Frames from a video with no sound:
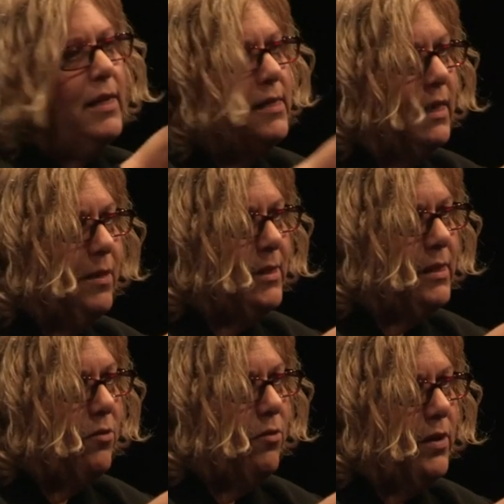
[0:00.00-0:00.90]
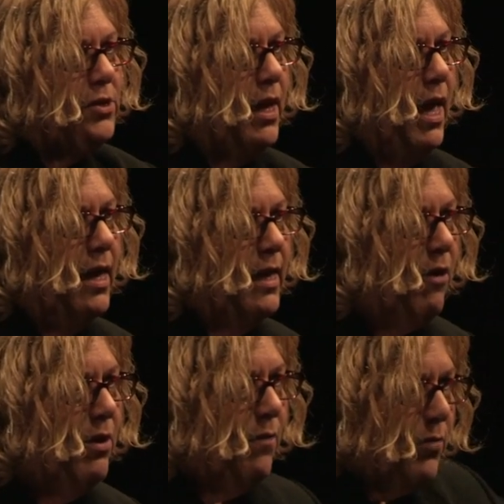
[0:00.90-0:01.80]
I see him in central vision.
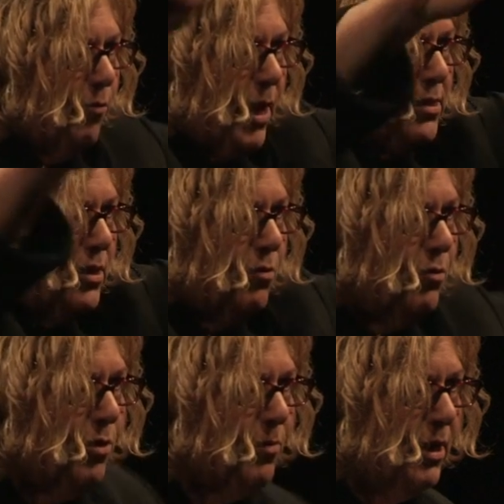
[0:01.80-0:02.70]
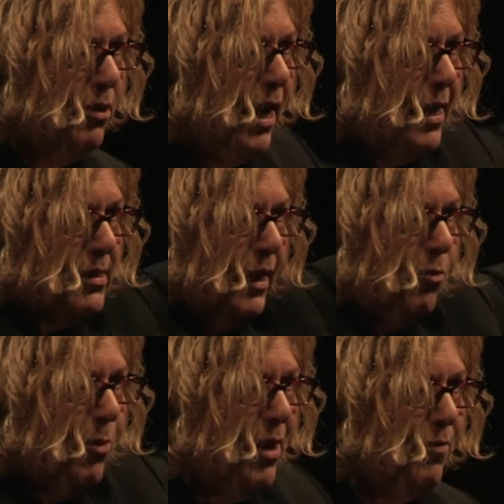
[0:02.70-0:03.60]
Now, if the rest of the room, you guys
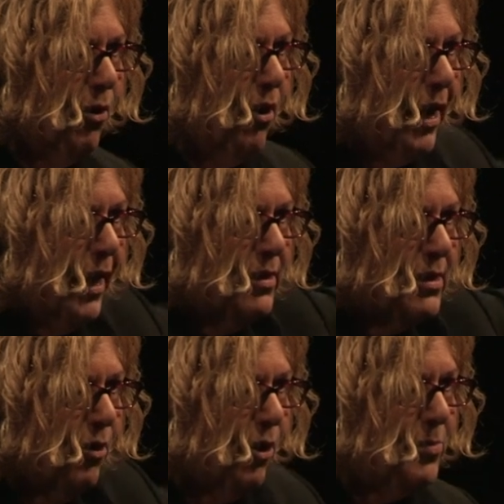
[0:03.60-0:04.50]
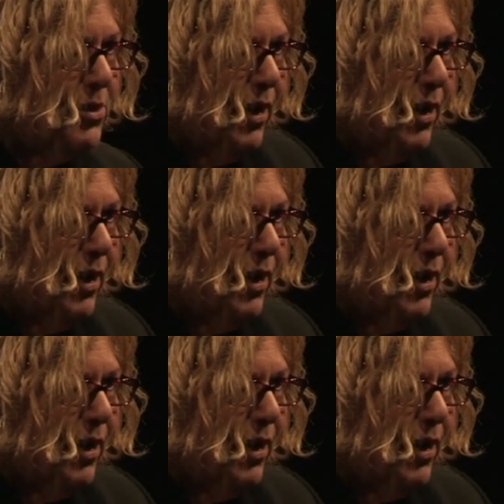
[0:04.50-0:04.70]
wave your hands and arms